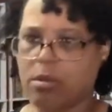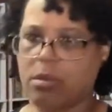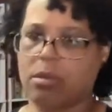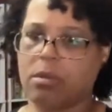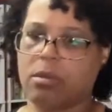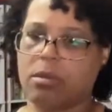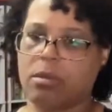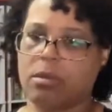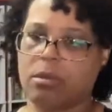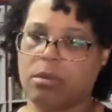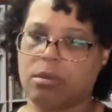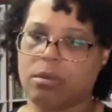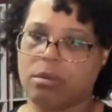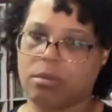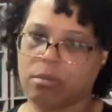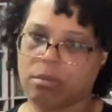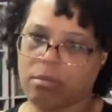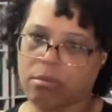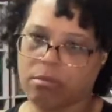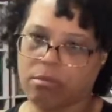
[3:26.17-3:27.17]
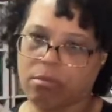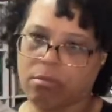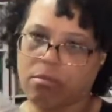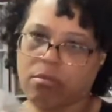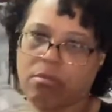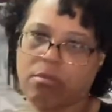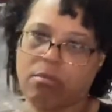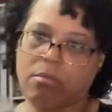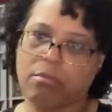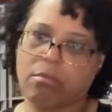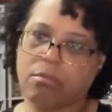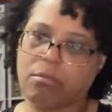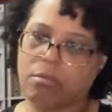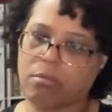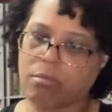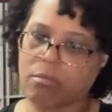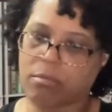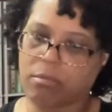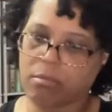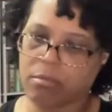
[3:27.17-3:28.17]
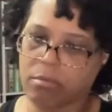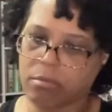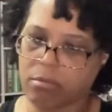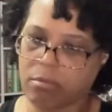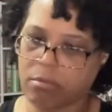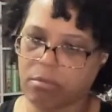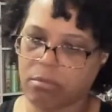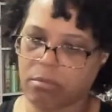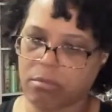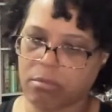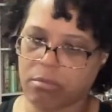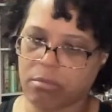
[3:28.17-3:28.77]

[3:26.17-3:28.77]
No one is speaking in this clip.